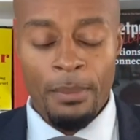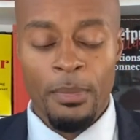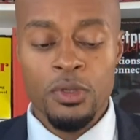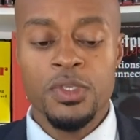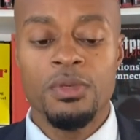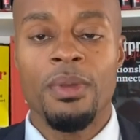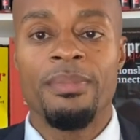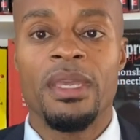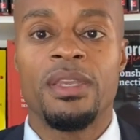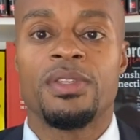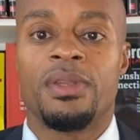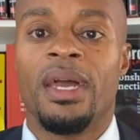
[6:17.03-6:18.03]
Most human
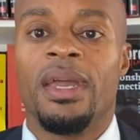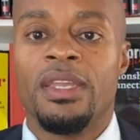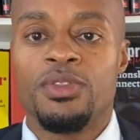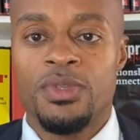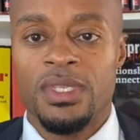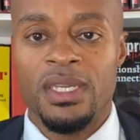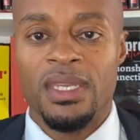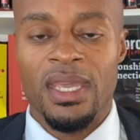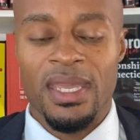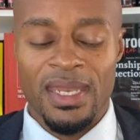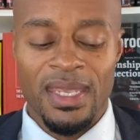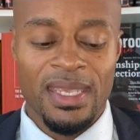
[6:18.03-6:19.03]
beings are not interested
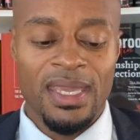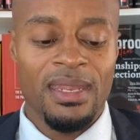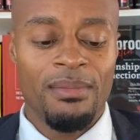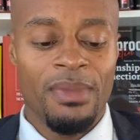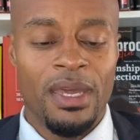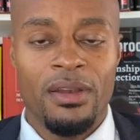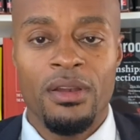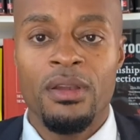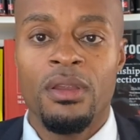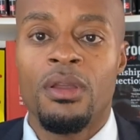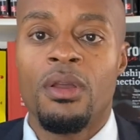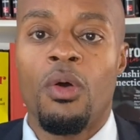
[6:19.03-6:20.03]
in getting
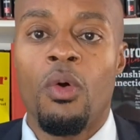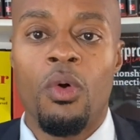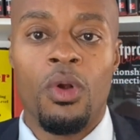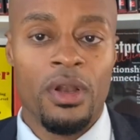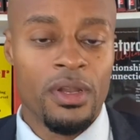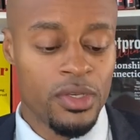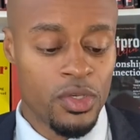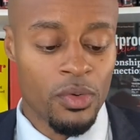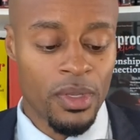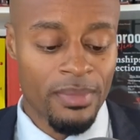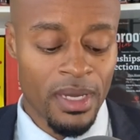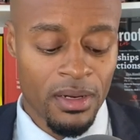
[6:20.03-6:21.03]
better or
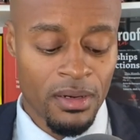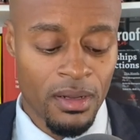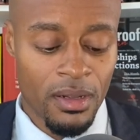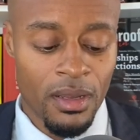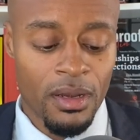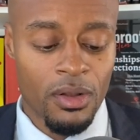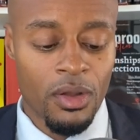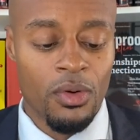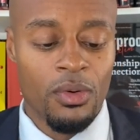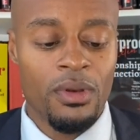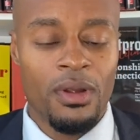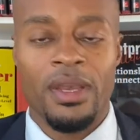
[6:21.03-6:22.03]
doing better, let
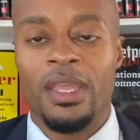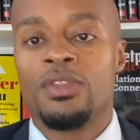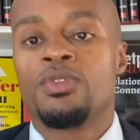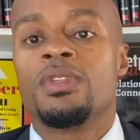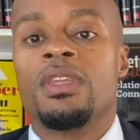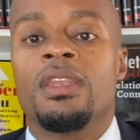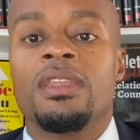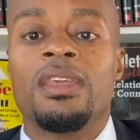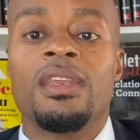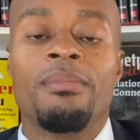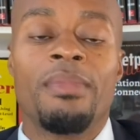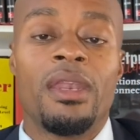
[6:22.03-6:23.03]
alone are they interested in
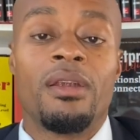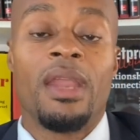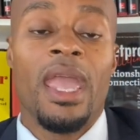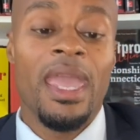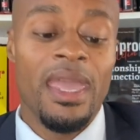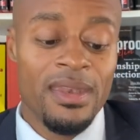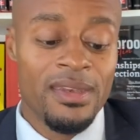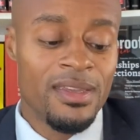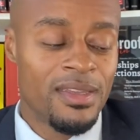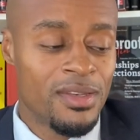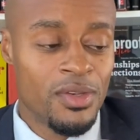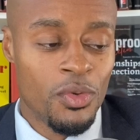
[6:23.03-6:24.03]
getting better and
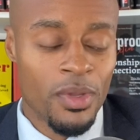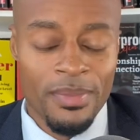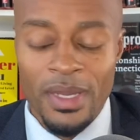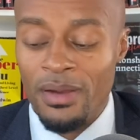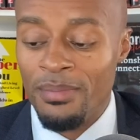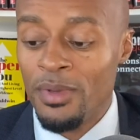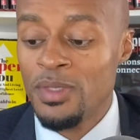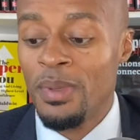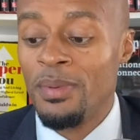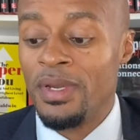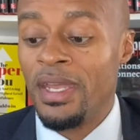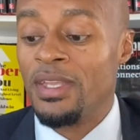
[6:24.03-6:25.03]
doing better. Most
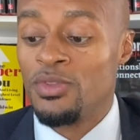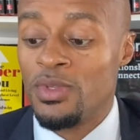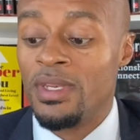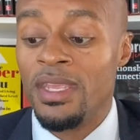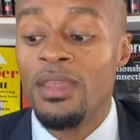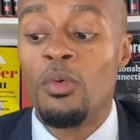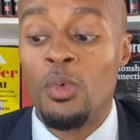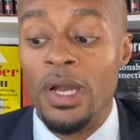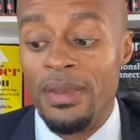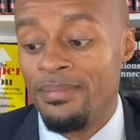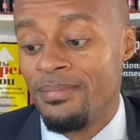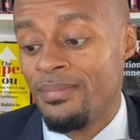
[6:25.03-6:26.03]
people are not interested in either one.